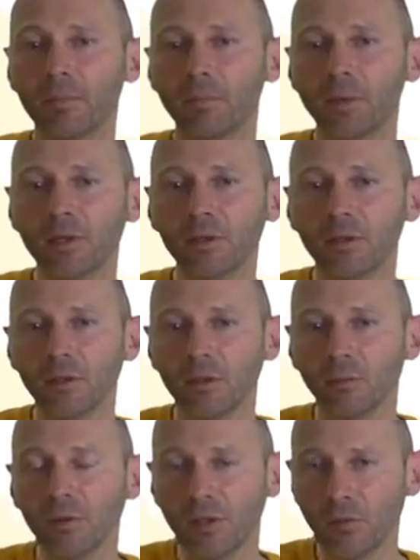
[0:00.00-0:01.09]
But
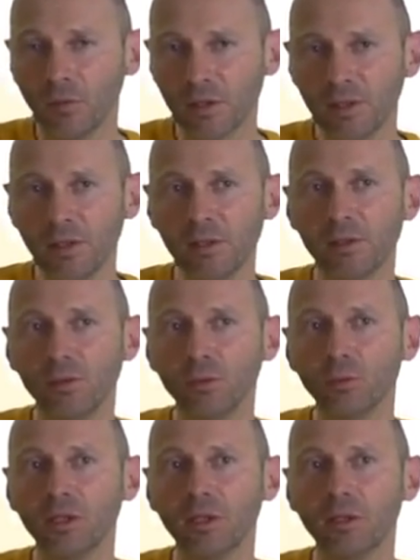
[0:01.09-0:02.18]
with the fossils, you
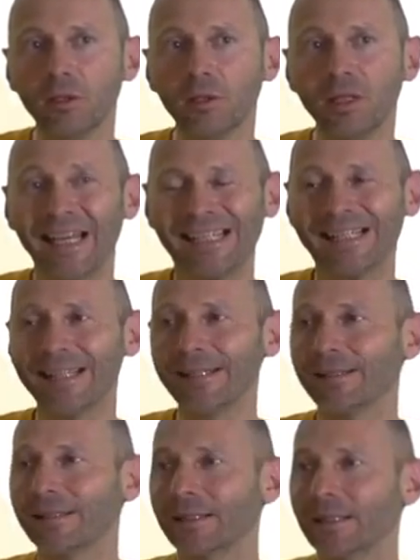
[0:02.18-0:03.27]
will
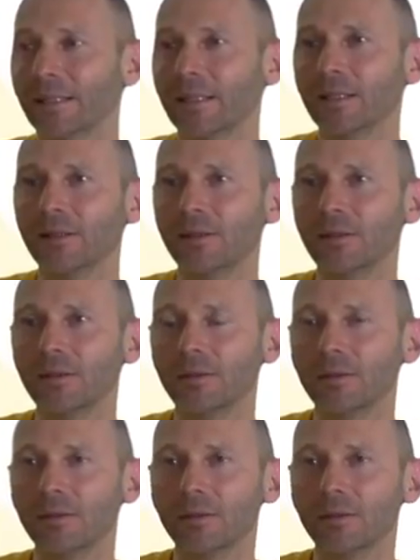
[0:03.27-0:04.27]
extend the